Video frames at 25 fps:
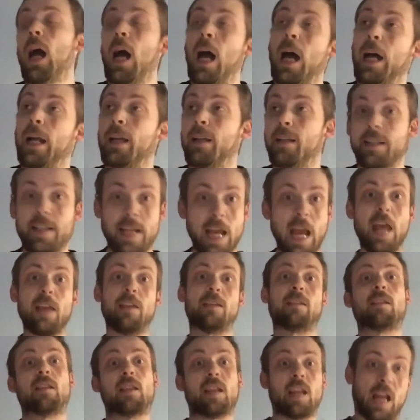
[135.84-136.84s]
And yeah,
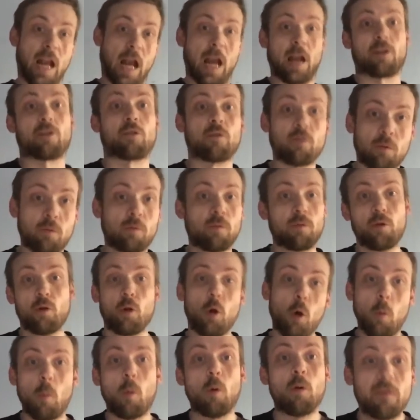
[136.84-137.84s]
this is an actual
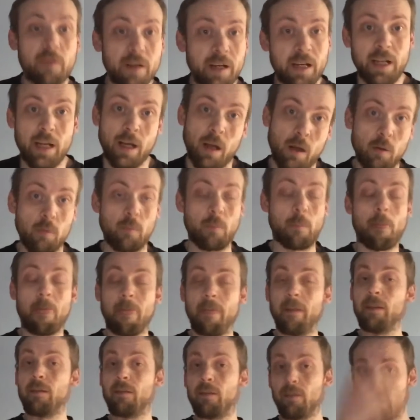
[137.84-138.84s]
normal video.
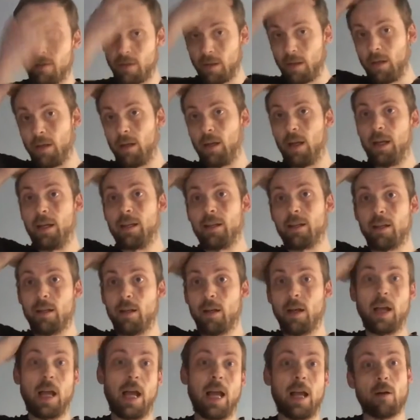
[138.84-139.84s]
This is uh, and
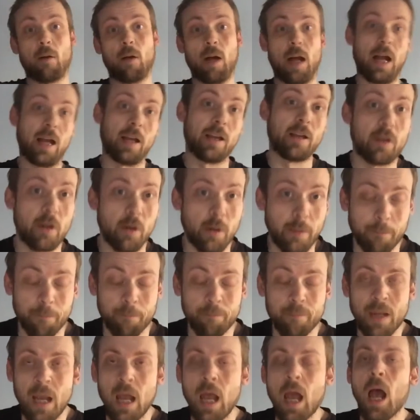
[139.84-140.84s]
uh, how how you doing?
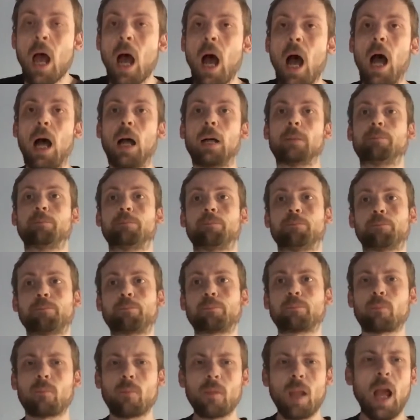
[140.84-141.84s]
Um,
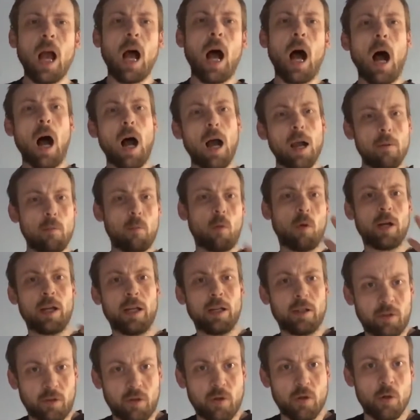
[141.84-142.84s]
I
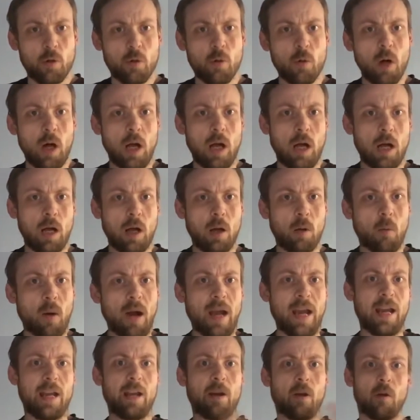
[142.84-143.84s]
wanted to uh,
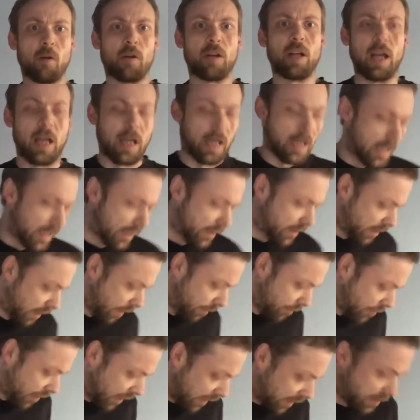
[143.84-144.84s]
weigh in on a, a
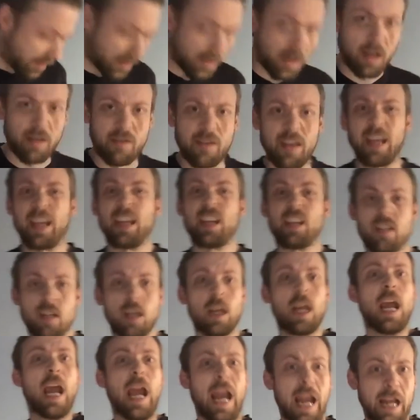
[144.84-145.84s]
subject that I think
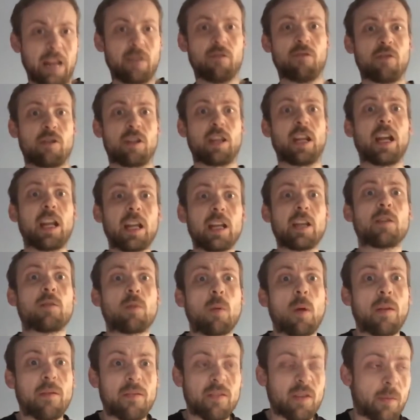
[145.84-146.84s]
is interesting and is
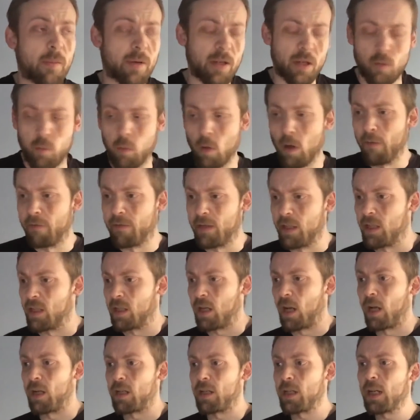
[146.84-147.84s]
something that's worth
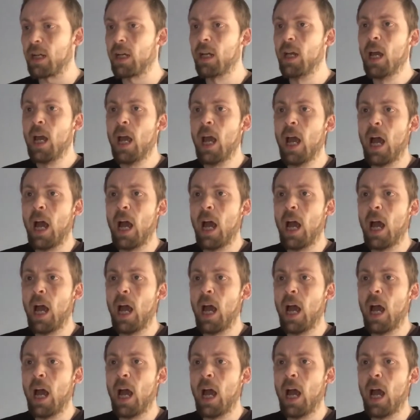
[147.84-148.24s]
discussing.